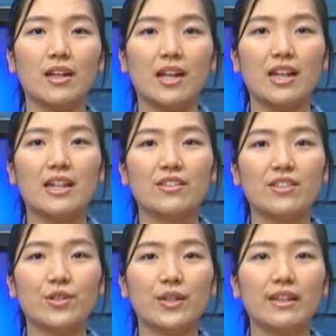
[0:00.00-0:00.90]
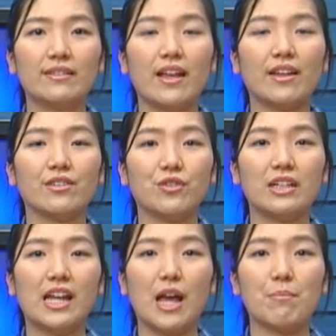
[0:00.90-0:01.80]
In addition to this, a
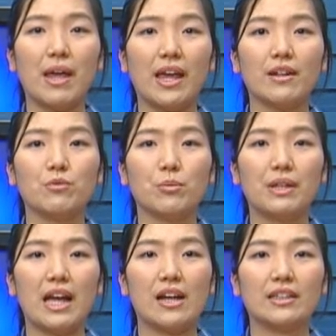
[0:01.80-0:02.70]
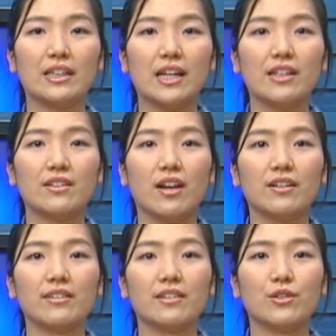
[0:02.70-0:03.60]
street campaign will be held in
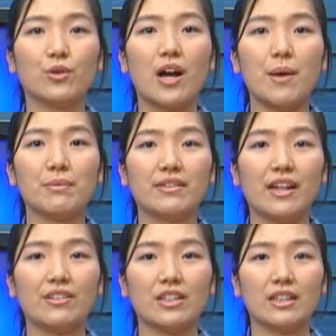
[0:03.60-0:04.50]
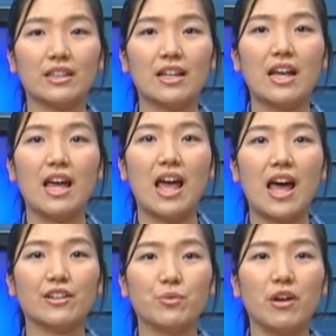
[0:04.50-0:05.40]
Incheon's Dongam Station
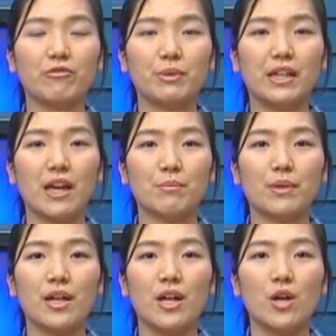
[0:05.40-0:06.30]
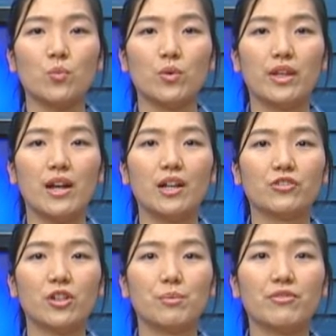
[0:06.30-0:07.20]
at 12 p.m. with a
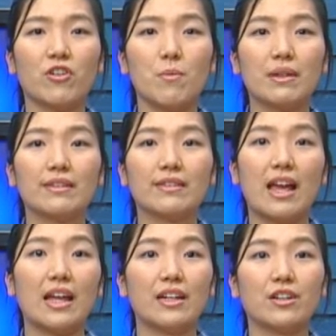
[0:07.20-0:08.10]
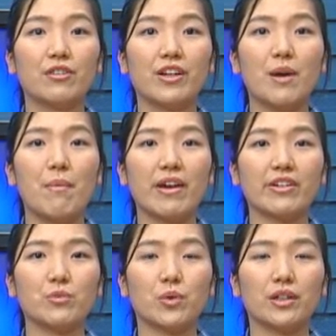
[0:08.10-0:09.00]
cultural performance in Korea
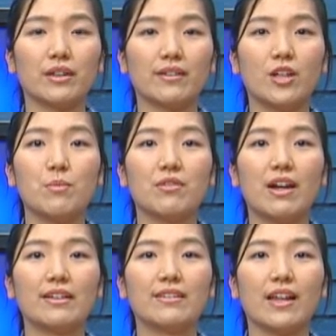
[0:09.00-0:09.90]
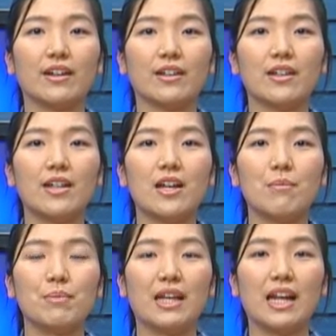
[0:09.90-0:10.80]
Migrant Workers Human Rights Center
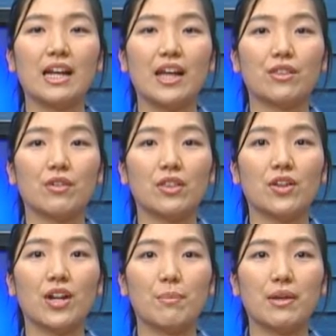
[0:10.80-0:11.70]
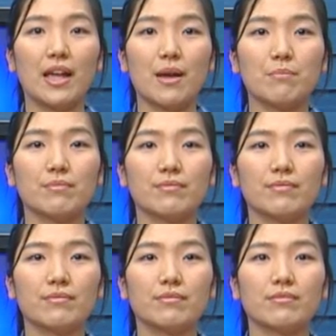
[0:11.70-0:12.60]
beginning at 3:30 p.m.
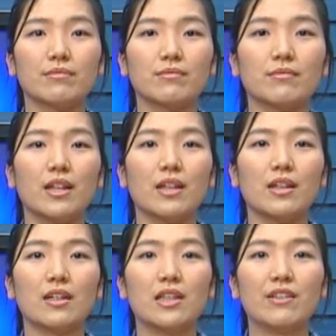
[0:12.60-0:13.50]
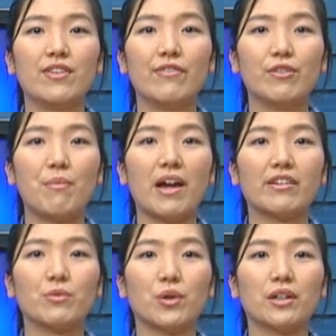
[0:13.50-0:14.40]
The 5th
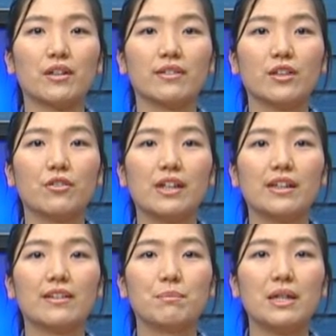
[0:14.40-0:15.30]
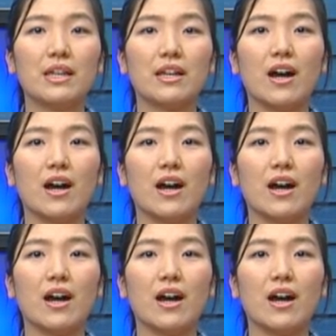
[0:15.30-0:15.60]
Migrant Workers Korean Speaking